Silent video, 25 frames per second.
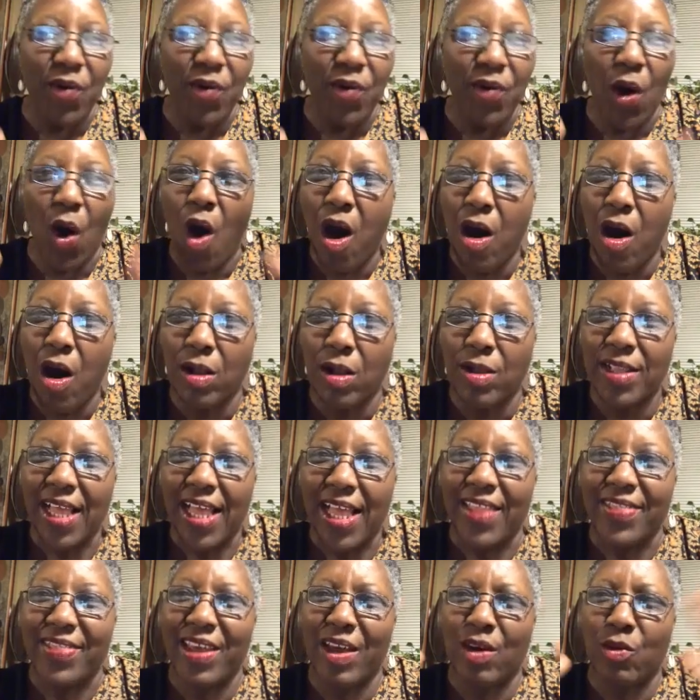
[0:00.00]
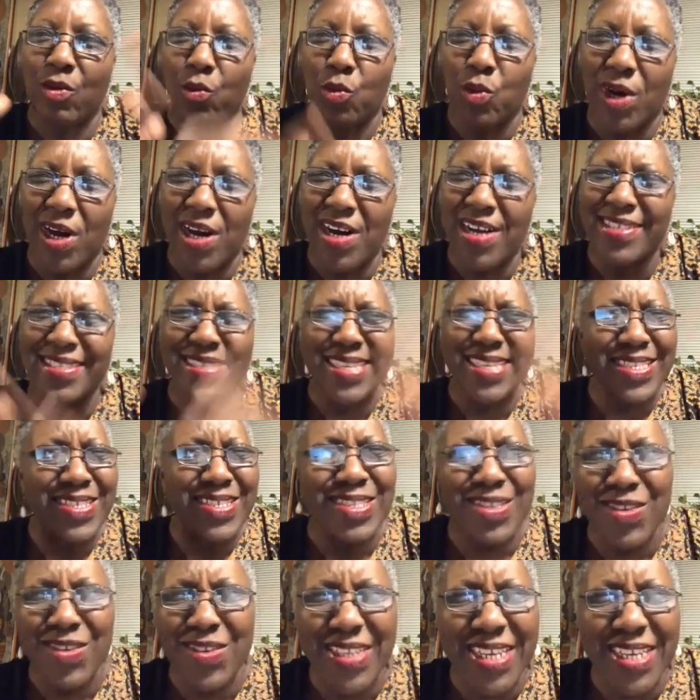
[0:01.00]
all that was and
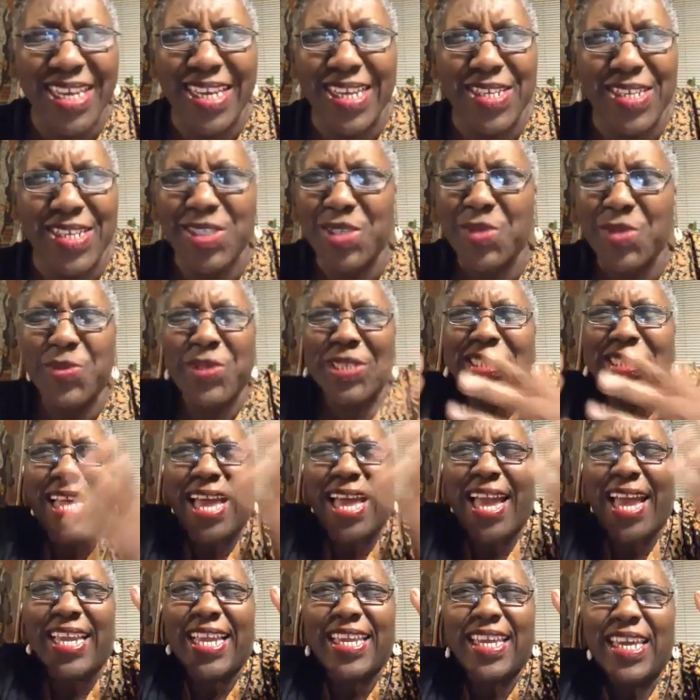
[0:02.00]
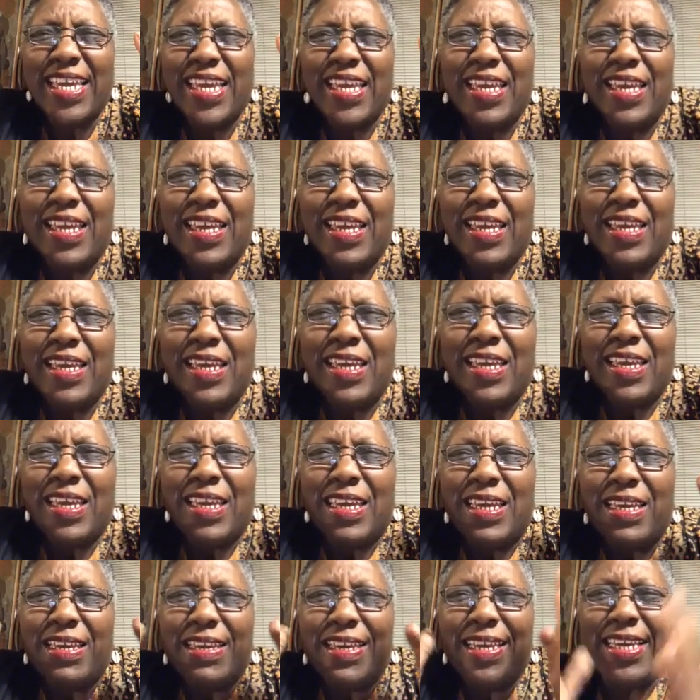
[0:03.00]
still is. It was like
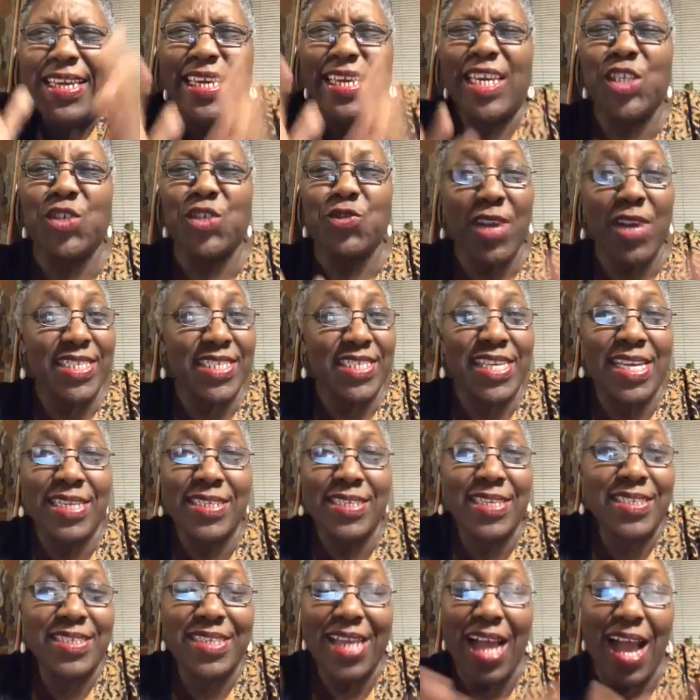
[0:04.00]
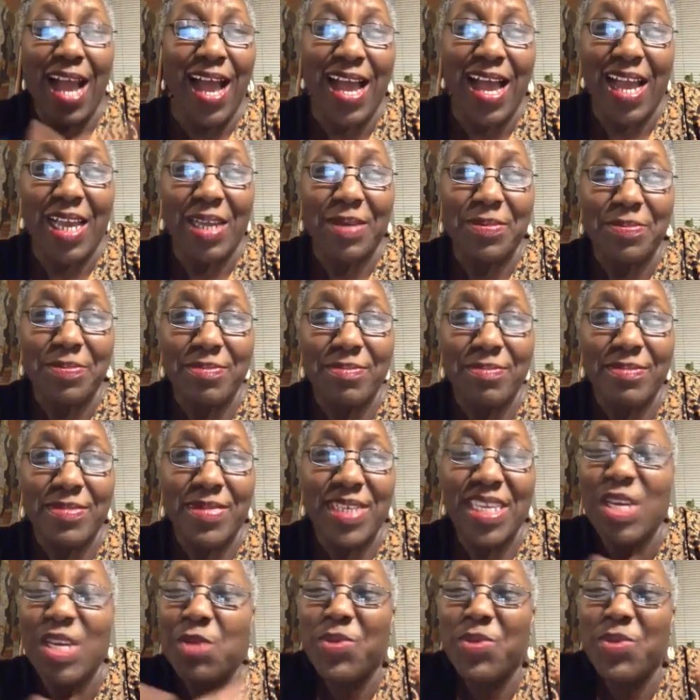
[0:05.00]
he transcended time. He